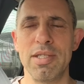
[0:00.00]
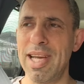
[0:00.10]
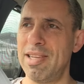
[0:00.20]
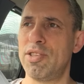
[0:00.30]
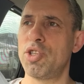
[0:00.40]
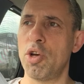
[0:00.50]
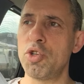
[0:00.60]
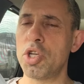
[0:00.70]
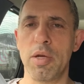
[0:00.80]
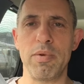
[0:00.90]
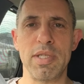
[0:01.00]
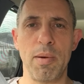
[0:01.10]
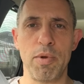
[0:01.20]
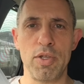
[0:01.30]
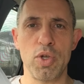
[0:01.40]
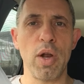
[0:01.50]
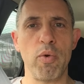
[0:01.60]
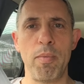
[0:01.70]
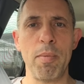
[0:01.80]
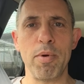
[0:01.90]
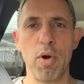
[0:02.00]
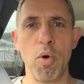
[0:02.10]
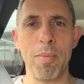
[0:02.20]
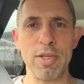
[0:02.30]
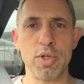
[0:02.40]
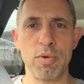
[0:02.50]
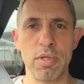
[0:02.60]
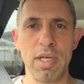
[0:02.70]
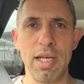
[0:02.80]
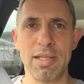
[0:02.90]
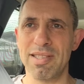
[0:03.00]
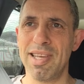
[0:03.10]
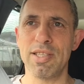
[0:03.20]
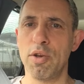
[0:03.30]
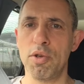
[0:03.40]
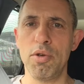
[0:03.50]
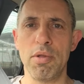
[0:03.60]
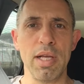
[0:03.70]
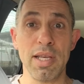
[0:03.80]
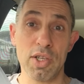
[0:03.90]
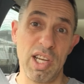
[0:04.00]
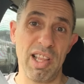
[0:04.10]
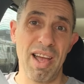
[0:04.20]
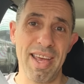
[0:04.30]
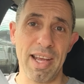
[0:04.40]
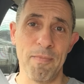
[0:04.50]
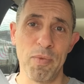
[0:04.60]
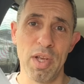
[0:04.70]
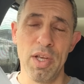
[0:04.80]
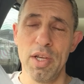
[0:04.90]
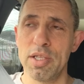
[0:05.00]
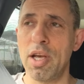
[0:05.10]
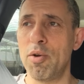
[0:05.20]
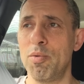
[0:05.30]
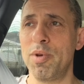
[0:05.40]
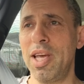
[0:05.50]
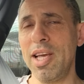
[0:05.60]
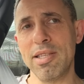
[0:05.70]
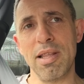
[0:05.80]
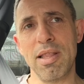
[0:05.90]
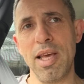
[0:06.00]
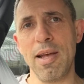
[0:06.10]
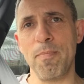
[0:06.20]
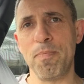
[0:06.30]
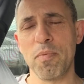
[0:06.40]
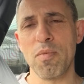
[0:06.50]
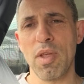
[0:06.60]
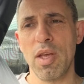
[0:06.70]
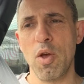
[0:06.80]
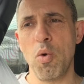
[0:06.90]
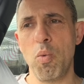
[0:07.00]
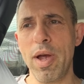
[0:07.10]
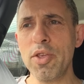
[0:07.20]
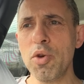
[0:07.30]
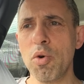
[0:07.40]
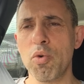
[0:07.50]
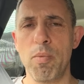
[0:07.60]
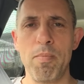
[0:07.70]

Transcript: dance socially with someone and try to remember a whole bunch of routines, because that's not you. That's actually lying. So here's the thing: when you're